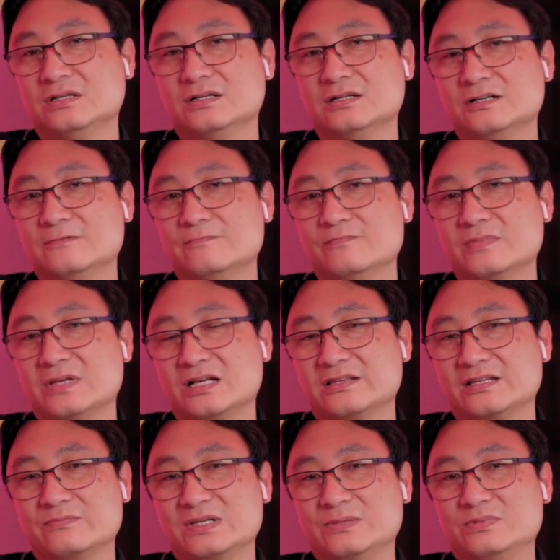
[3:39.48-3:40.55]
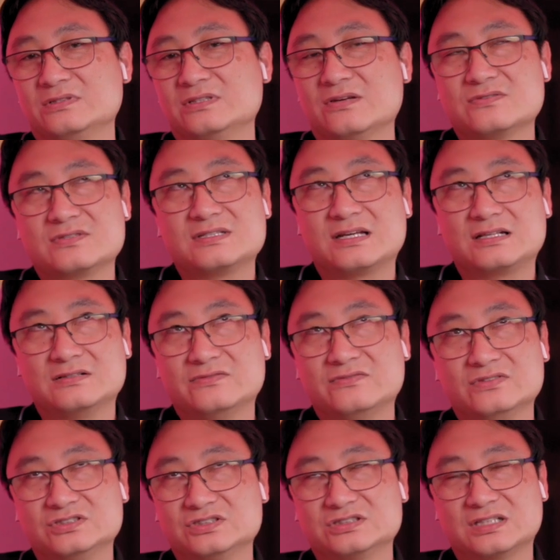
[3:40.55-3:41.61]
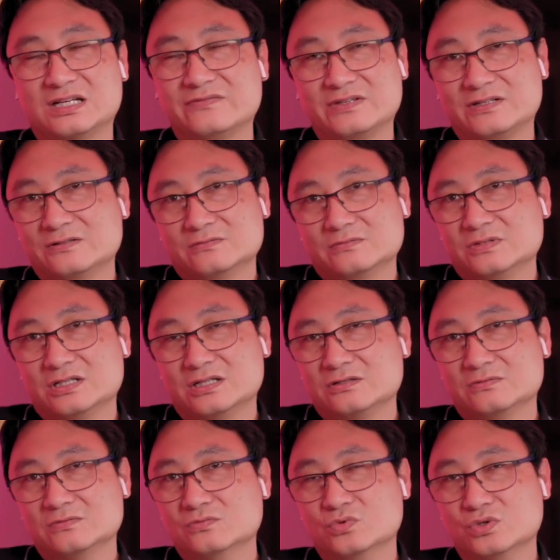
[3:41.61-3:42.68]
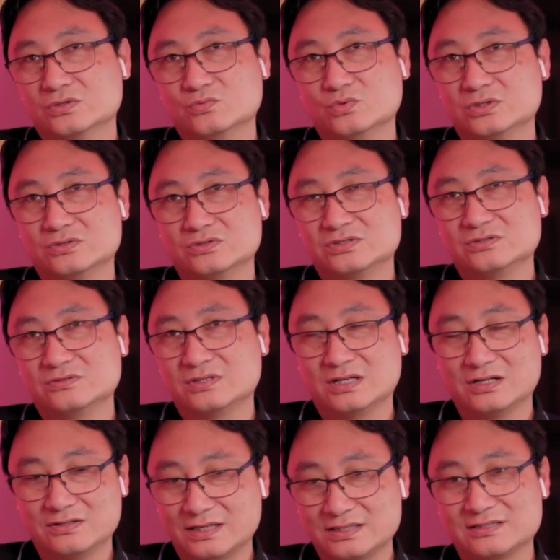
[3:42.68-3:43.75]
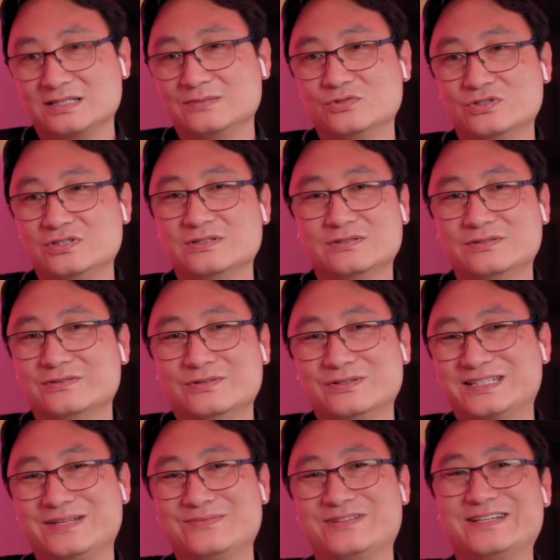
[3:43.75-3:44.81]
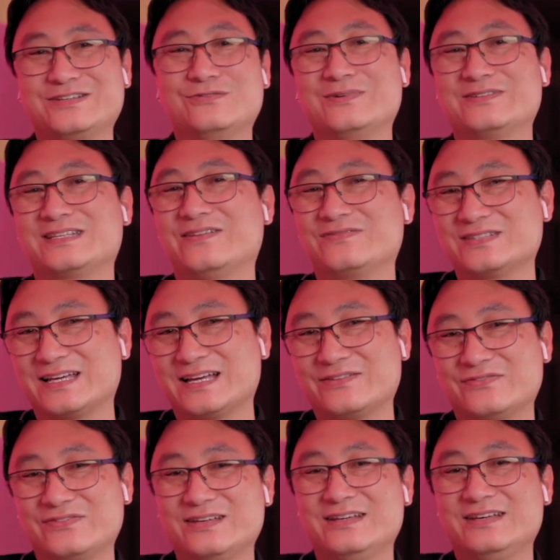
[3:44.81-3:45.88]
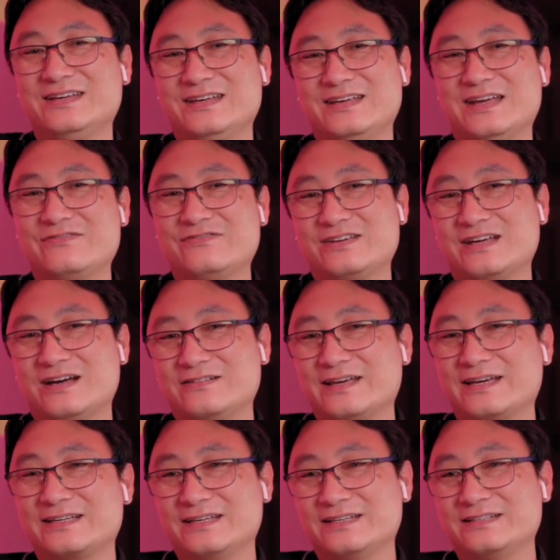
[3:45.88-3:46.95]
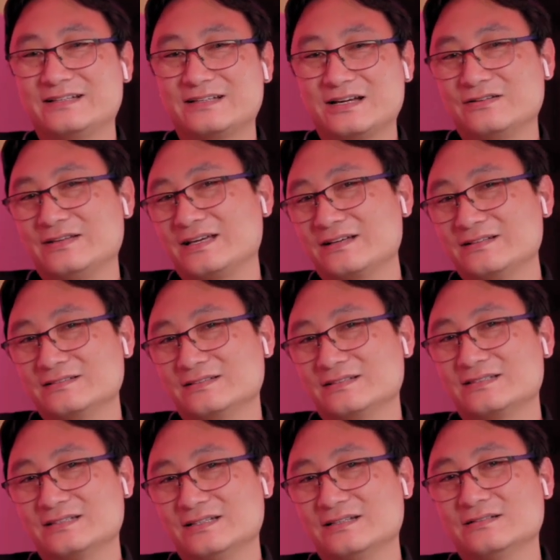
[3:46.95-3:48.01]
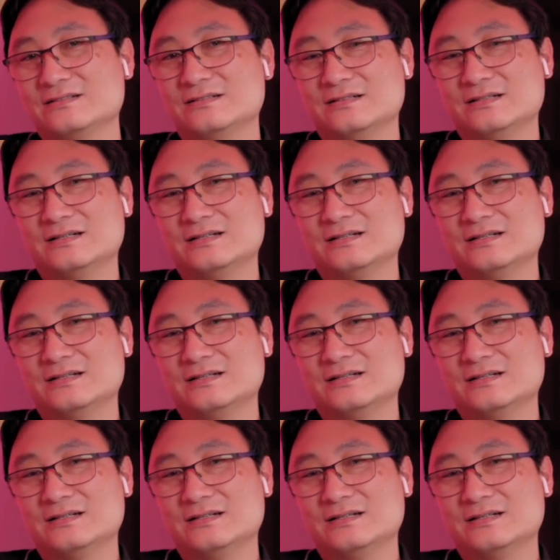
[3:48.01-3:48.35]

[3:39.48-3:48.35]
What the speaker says: And I think people don't settle for just having, you know, one or two codecs anymore. It seems like you almost have to have every codec under the sun.